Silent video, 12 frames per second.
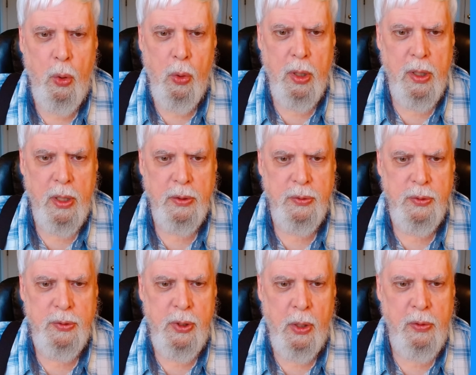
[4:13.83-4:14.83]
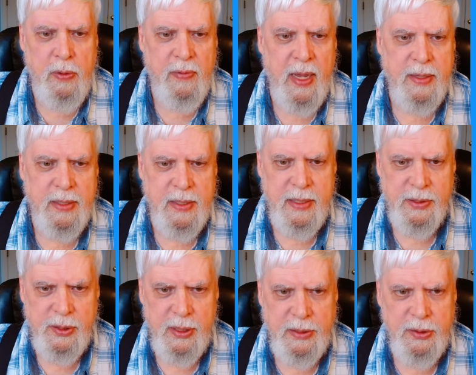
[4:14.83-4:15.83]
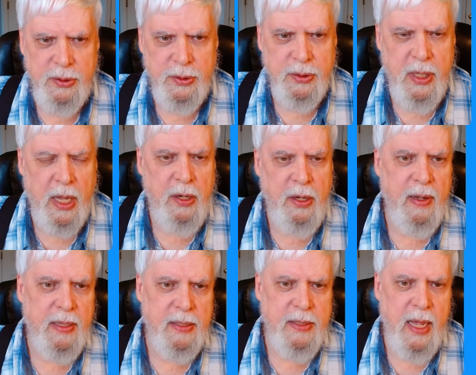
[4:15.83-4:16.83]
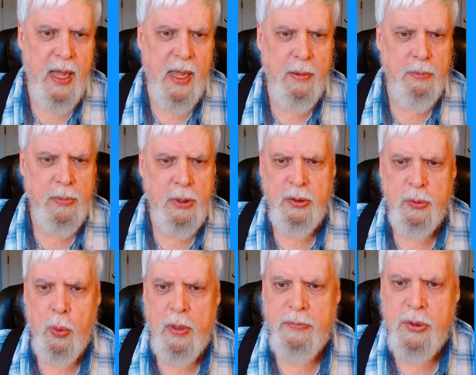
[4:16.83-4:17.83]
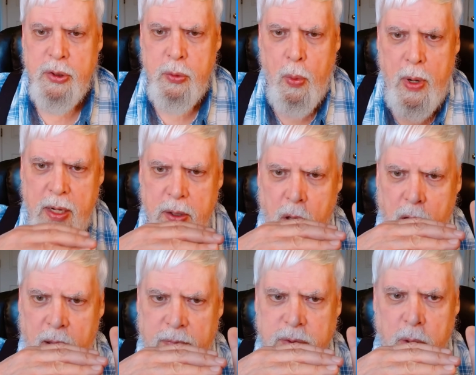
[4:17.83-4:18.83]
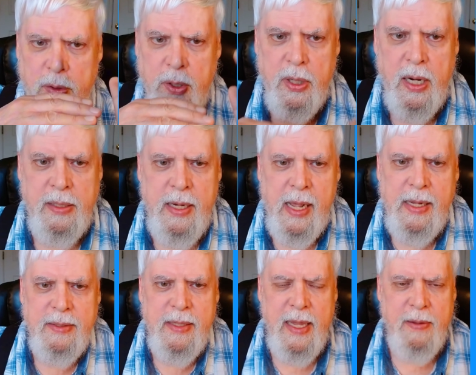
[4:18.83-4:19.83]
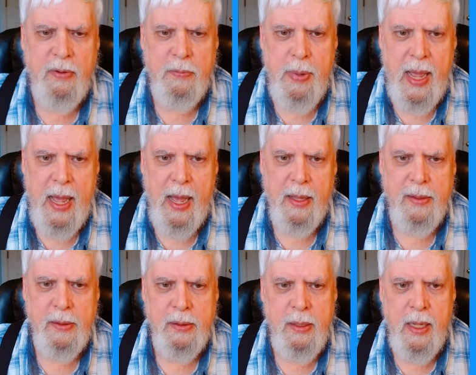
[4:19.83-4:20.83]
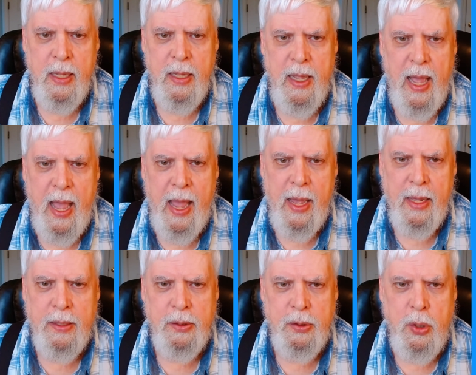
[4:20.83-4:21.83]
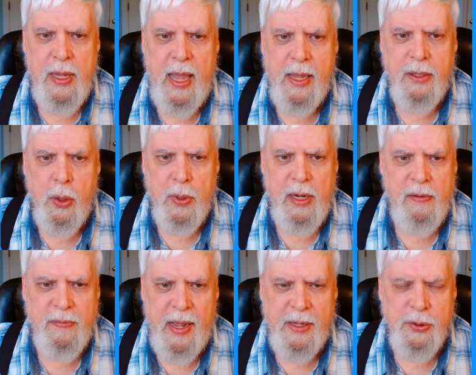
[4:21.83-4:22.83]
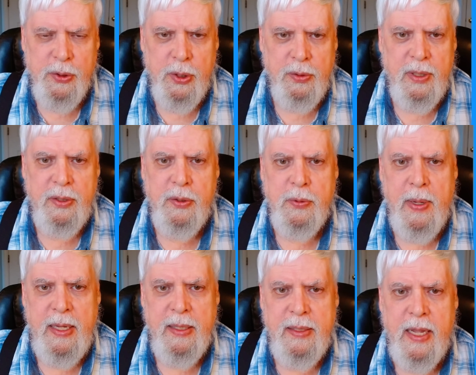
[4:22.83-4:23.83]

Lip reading: corner. So you've got the distance and you've got the time sort of squared off, so they're a nice even path. And you can't go any faster than the speed that